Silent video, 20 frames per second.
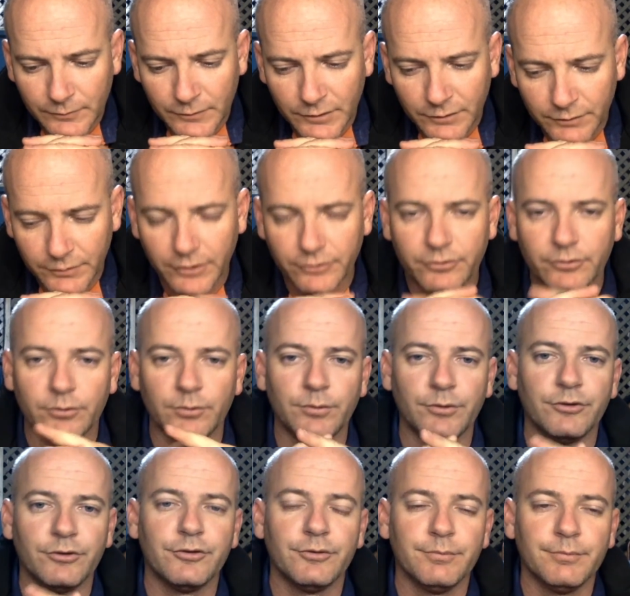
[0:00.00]
conventional
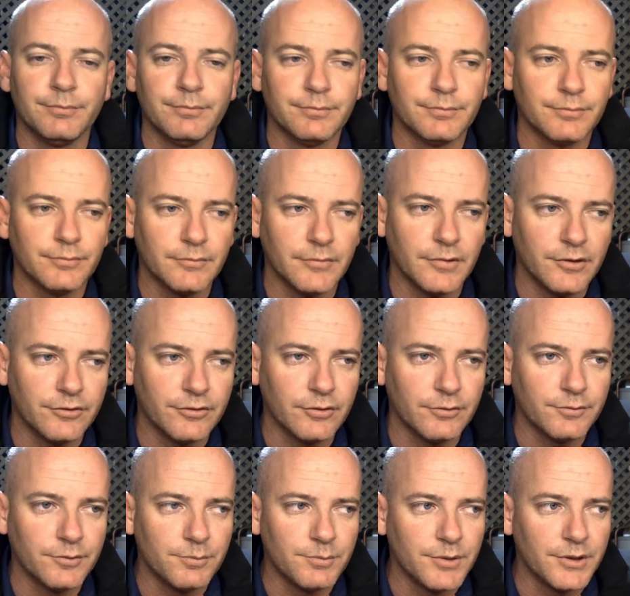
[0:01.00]
wisdom has
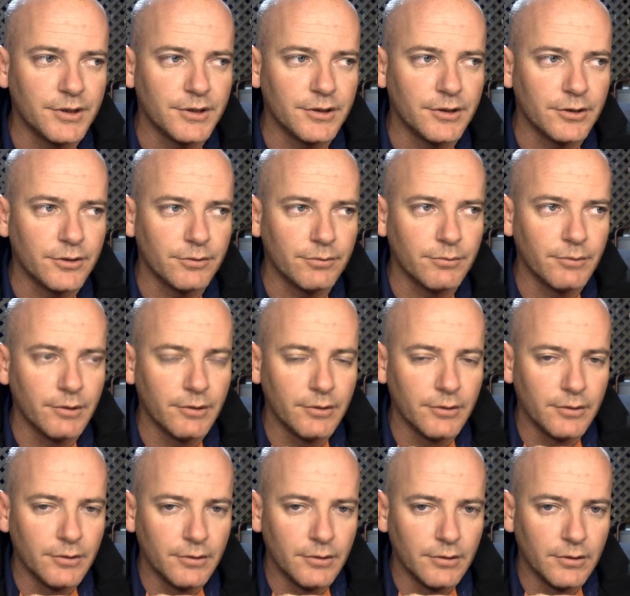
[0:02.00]
often been that
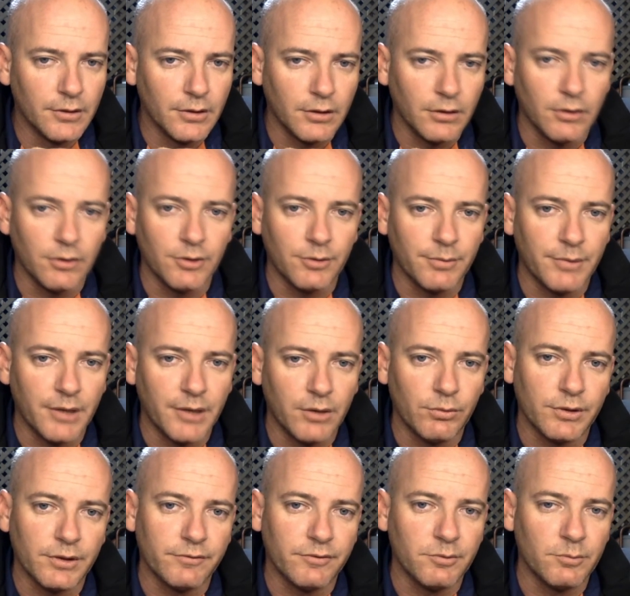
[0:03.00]
a longer barrel
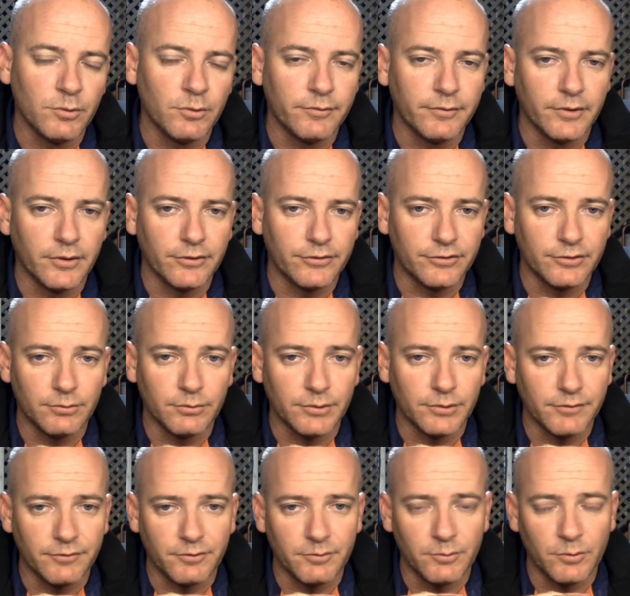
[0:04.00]
will give you more velocity, will
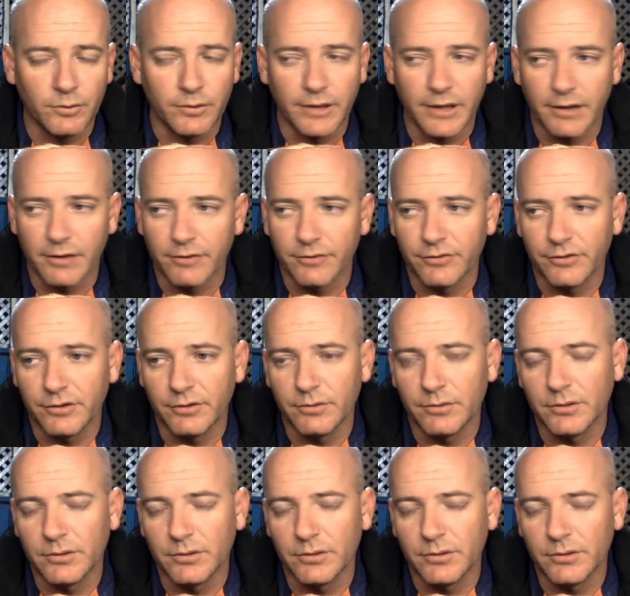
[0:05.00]
give you more accuracy.